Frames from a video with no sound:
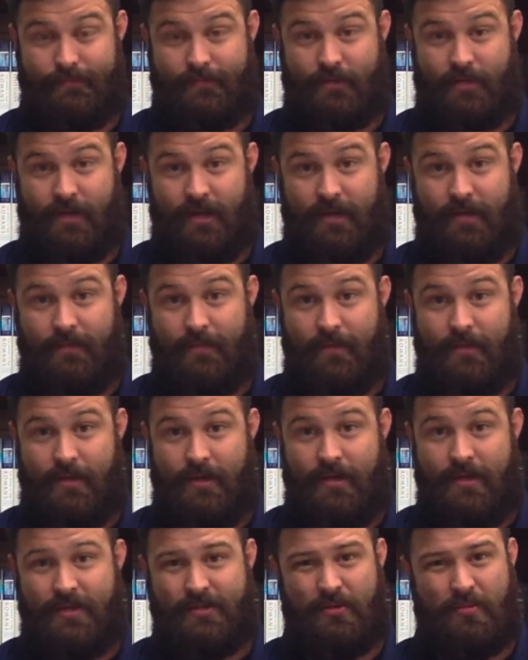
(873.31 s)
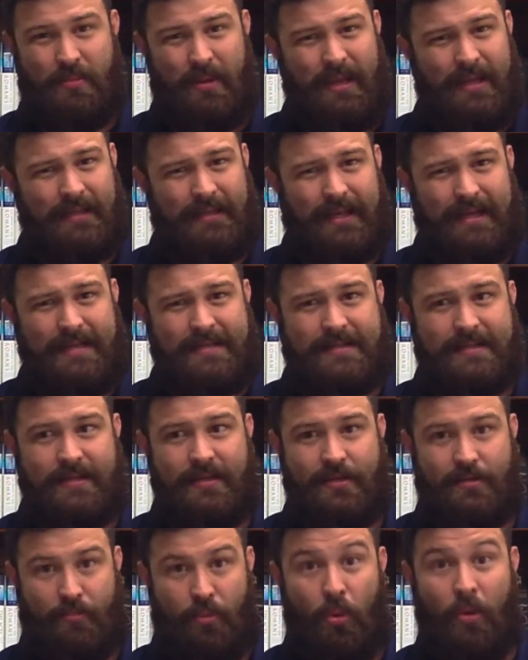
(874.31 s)
Okay? So, being lazy,
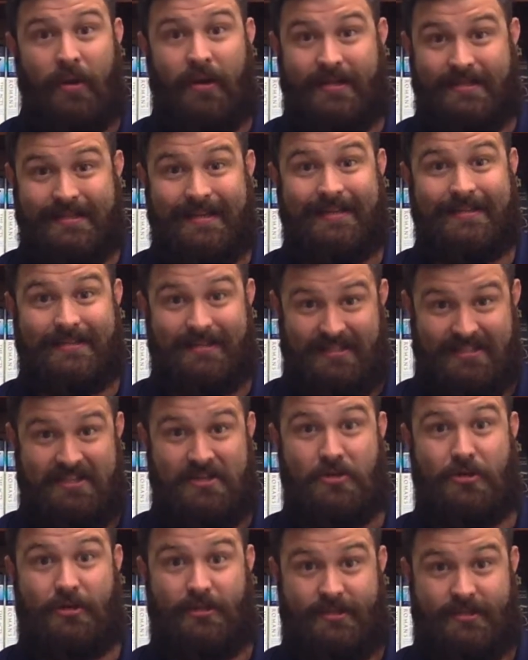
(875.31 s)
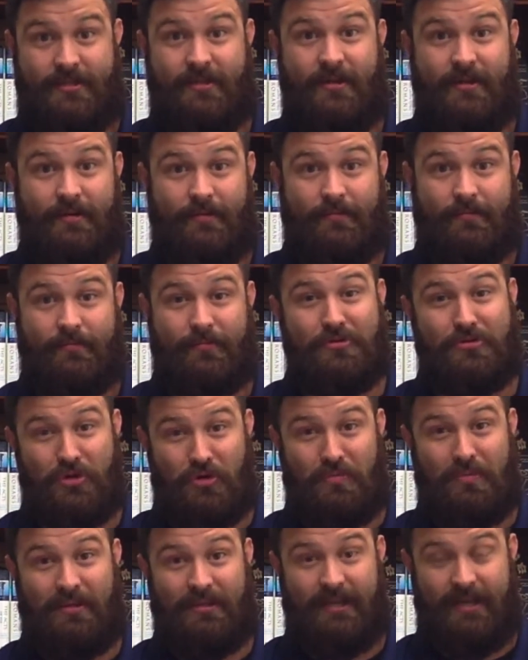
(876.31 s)
the point is that it's a serious thing.
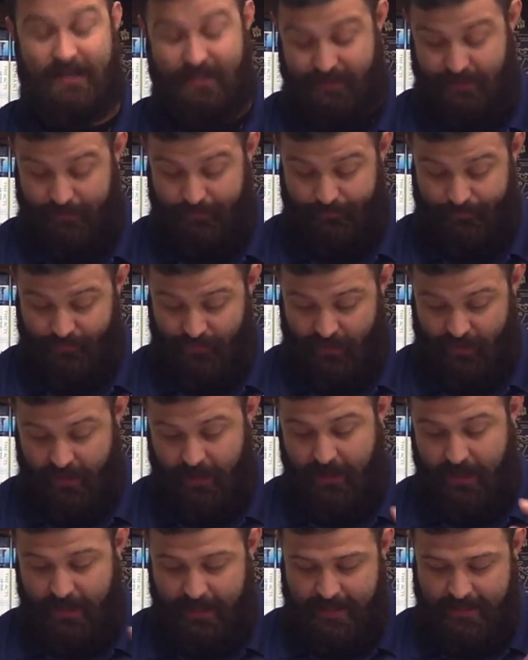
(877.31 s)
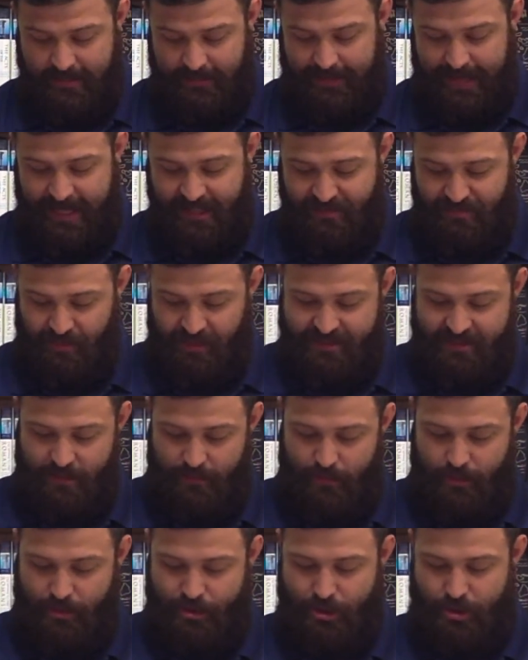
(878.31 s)
Don't be lazy. Okay? The last place I
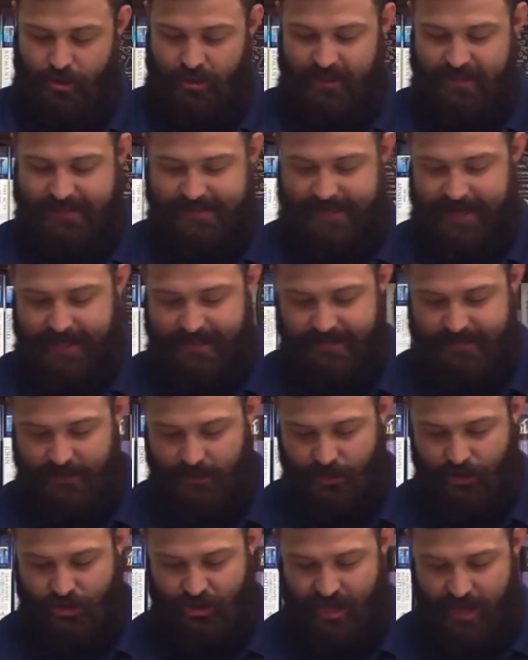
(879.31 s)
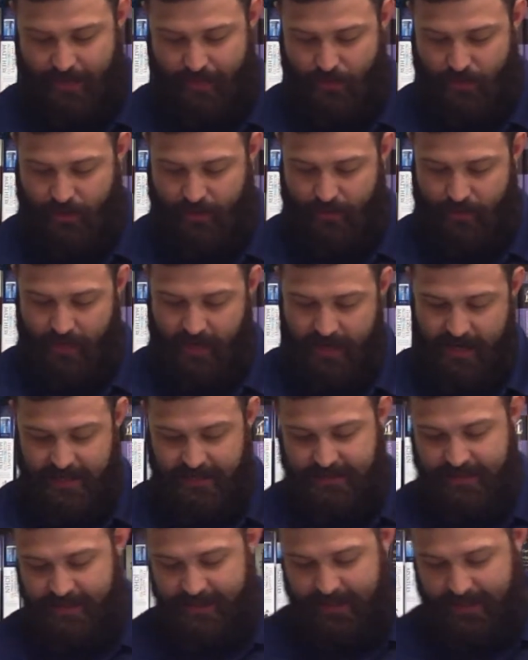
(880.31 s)
want to show you is Exodus chapter number
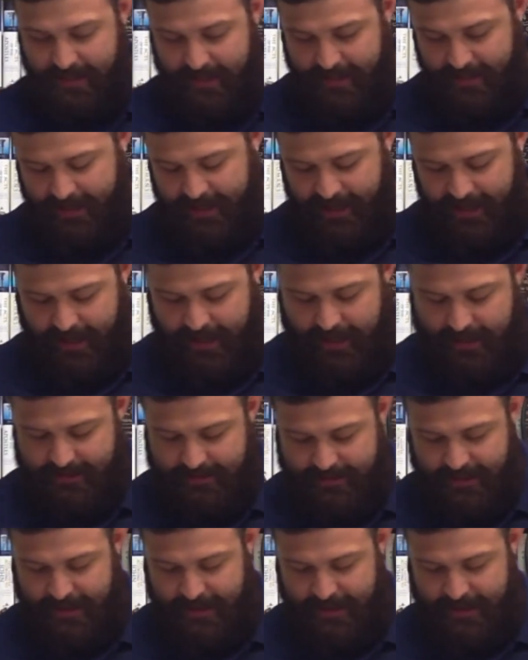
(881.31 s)
8. And.